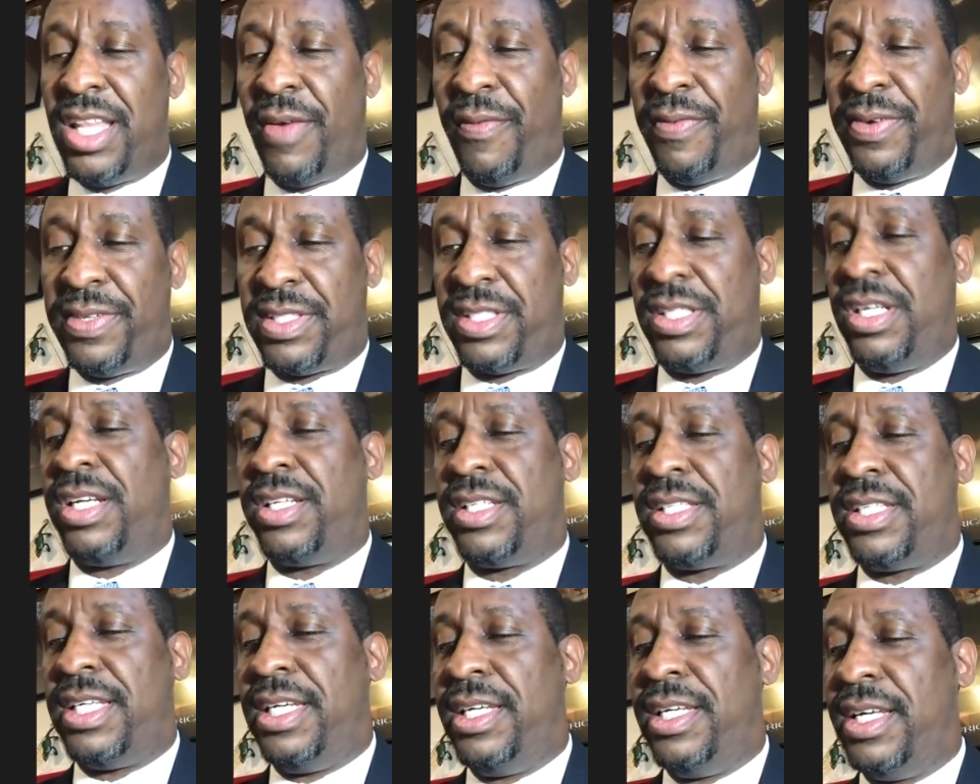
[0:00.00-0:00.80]
the
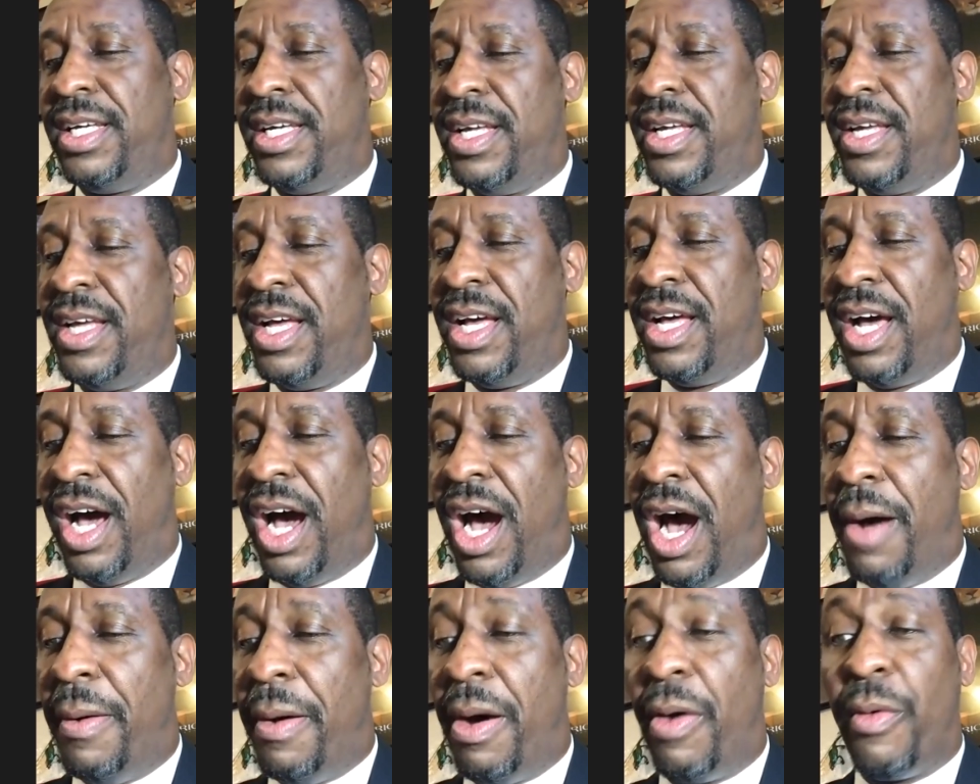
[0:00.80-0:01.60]
facility
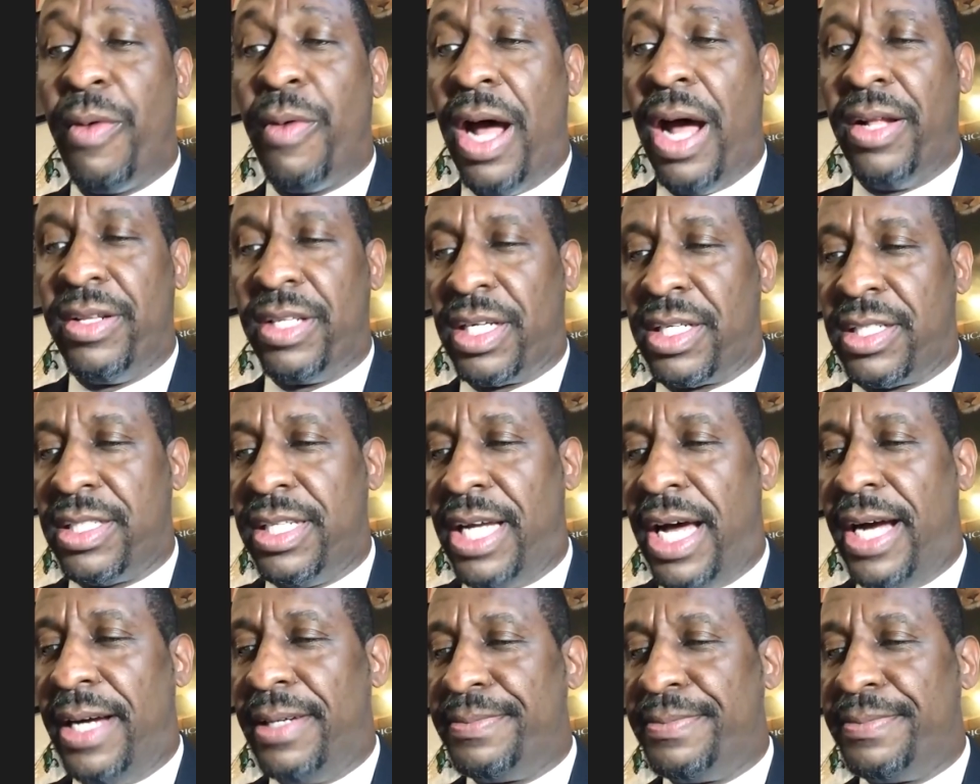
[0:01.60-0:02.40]
around the
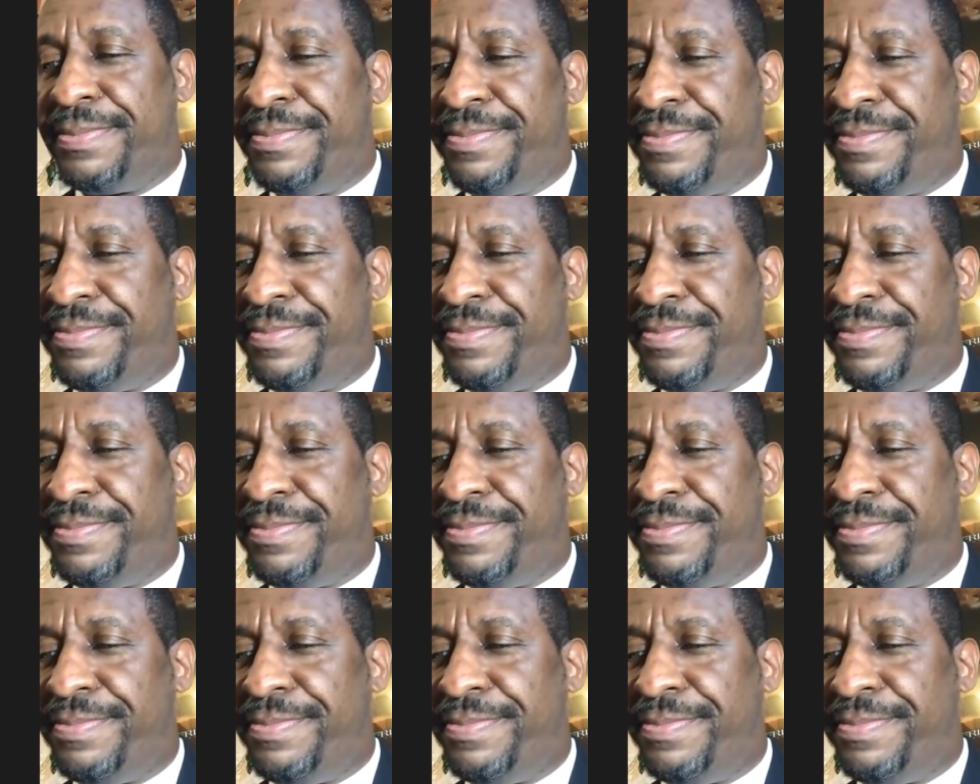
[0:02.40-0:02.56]
clock.